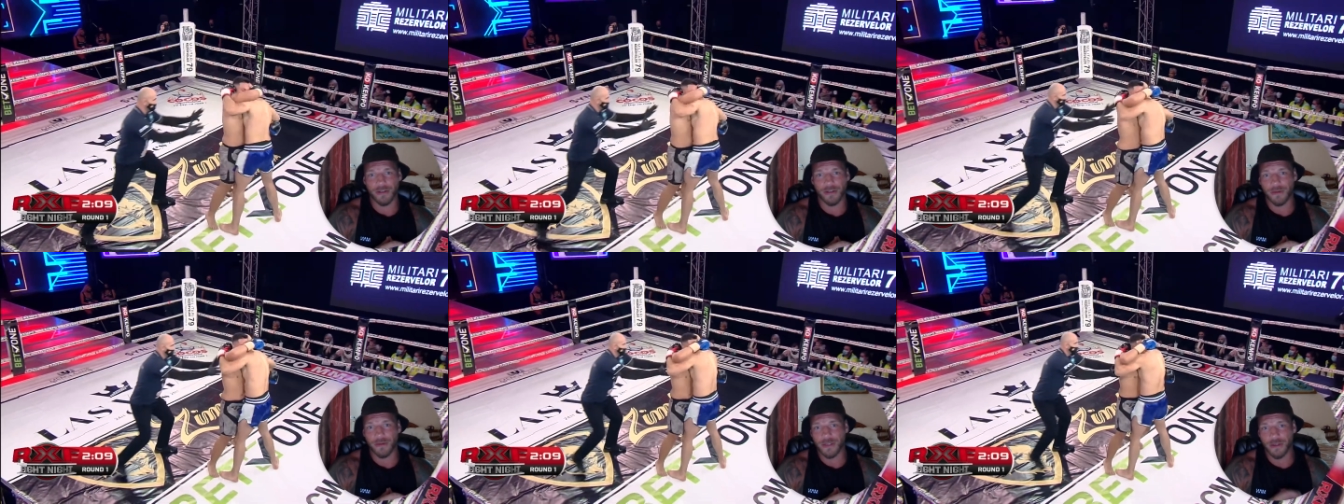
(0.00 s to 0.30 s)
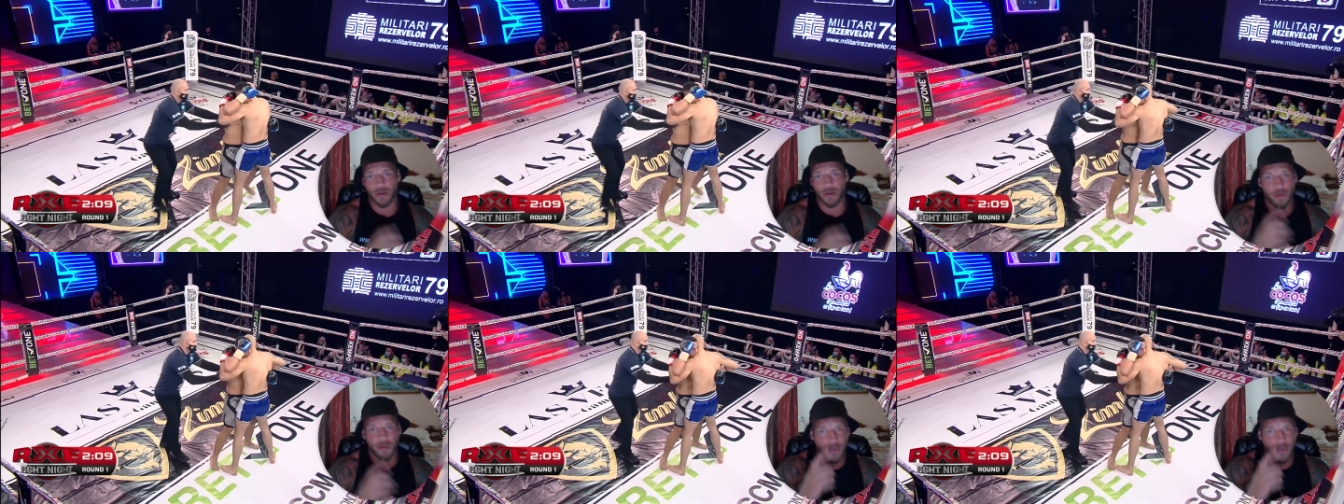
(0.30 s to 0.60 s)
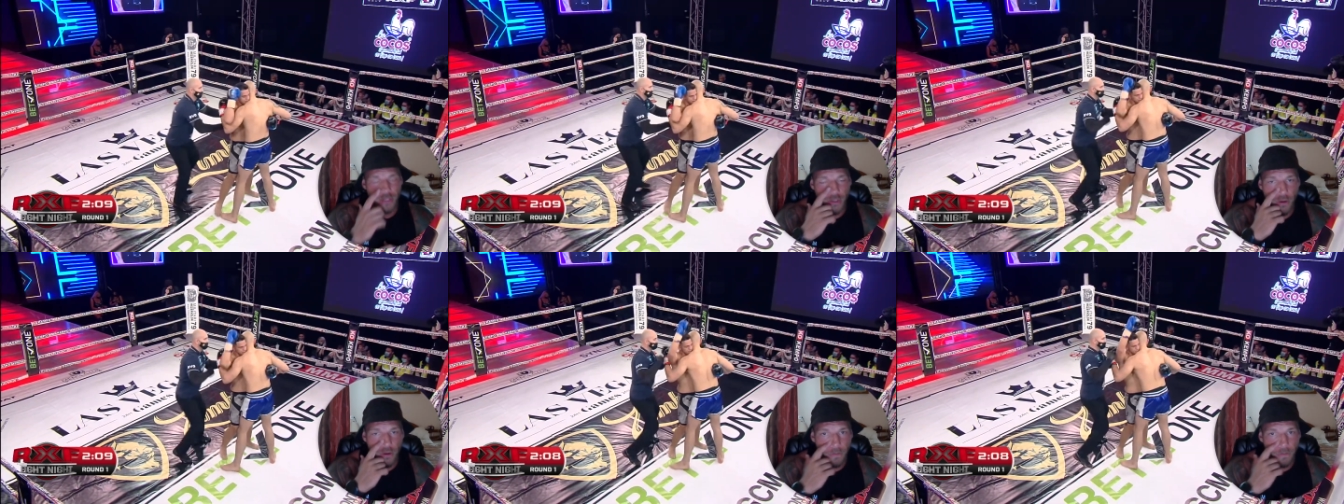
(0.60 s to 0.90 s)
He's caught him
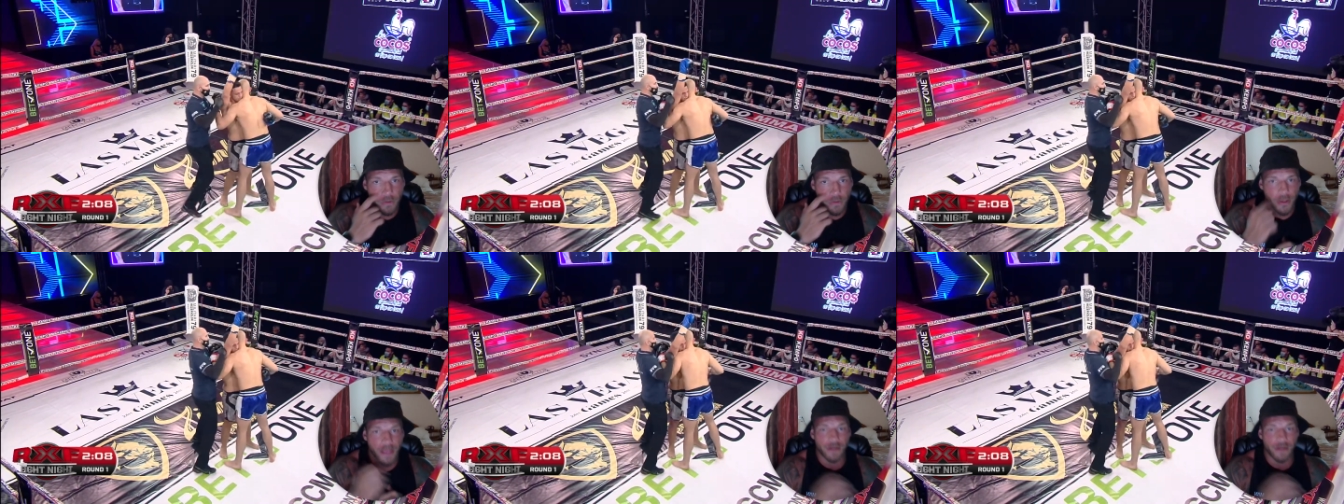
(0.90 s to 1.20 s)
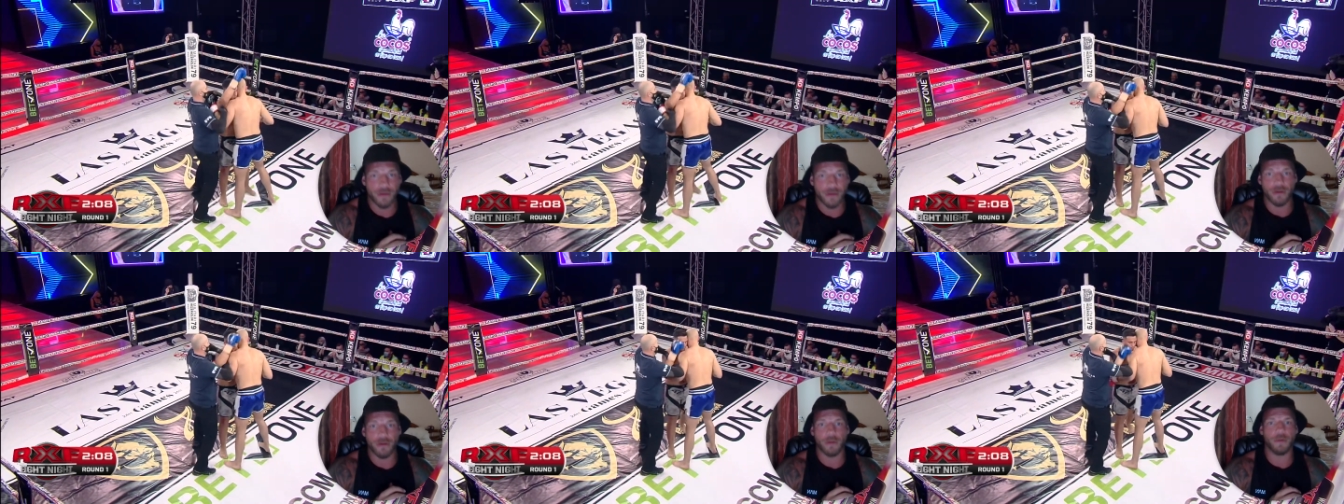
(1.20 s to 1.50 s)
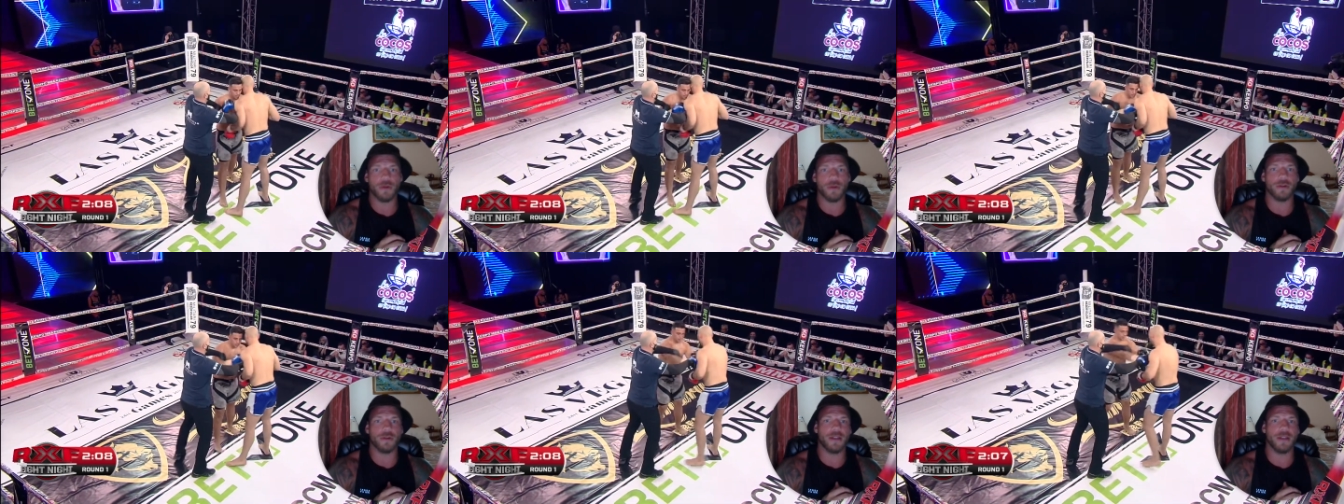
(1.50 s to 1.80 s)
with a couple of get, a
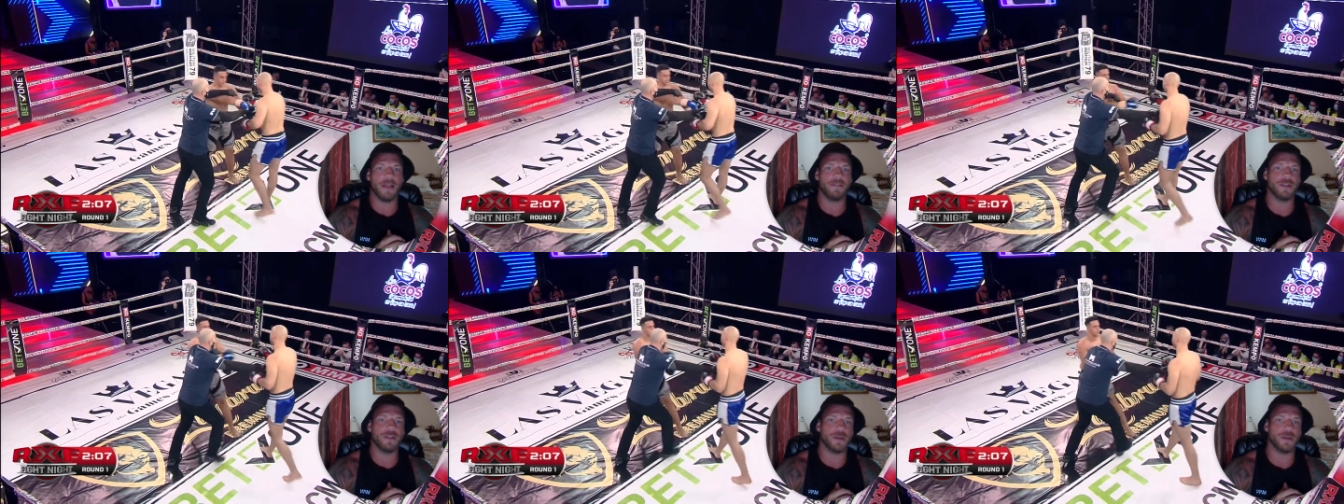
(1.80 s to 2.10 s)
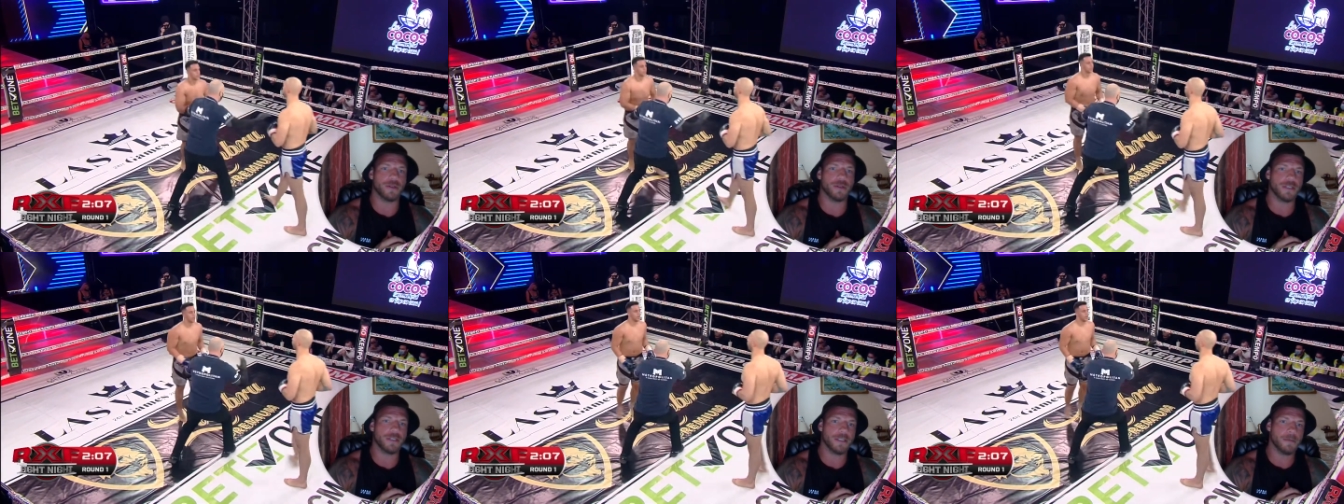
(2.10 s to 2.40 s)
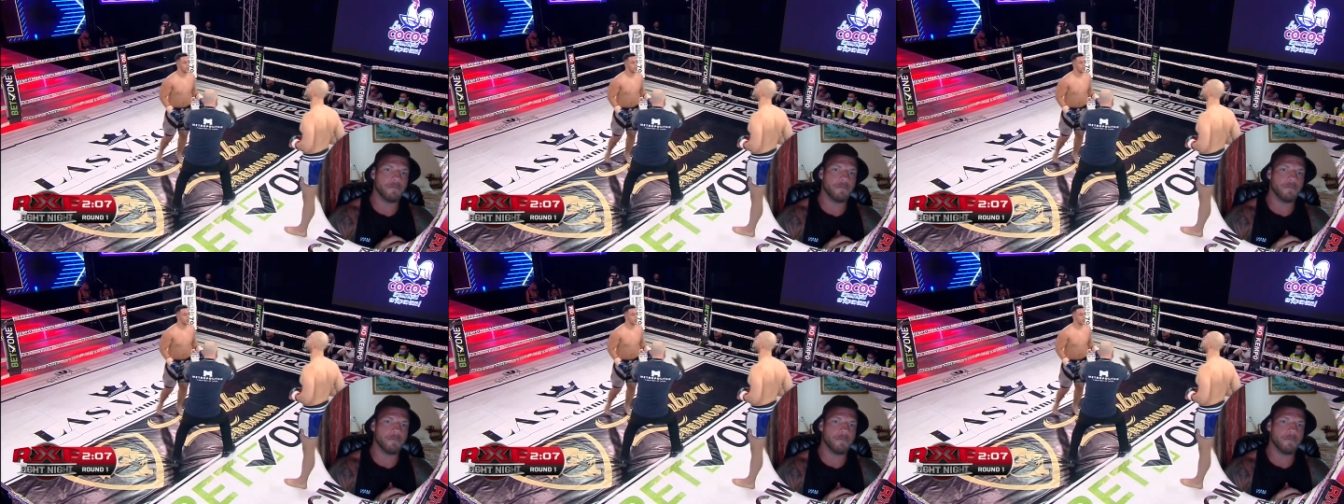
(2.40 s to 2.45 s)
couple of good left hooks.